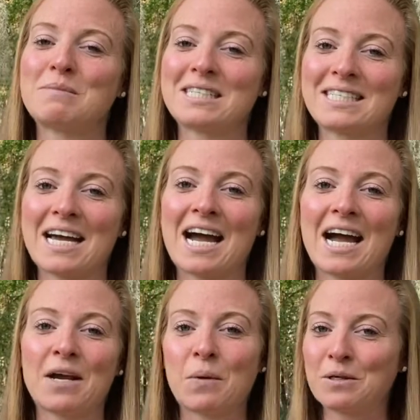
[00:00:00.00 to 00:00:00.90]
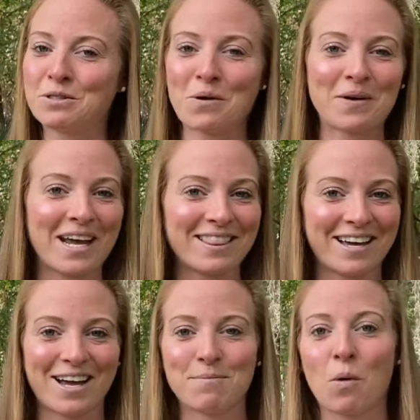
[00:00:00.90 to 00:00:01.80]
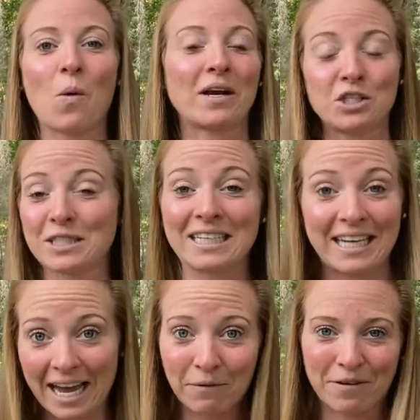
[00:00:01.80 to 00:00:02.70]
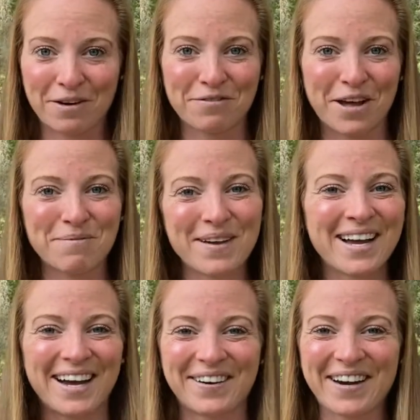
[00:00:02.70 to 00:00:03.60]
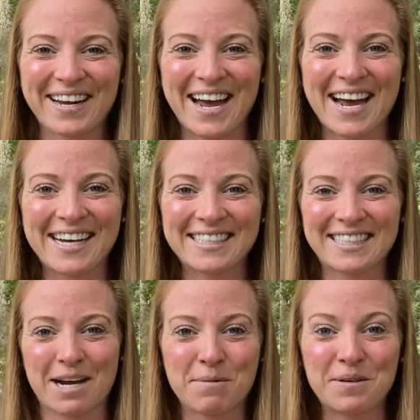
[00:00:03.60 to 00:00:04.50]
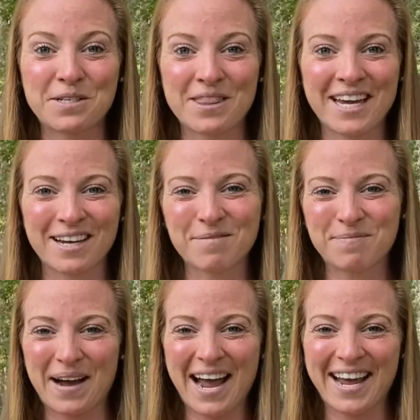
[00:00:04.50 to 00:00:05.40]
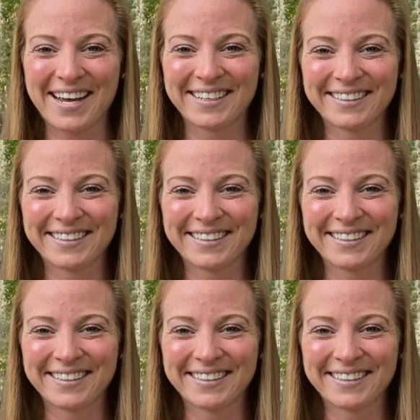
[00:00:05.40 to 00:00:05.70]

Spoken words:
to side or donate them or just get rid of them. All right, guys, tell me what you think. Bye.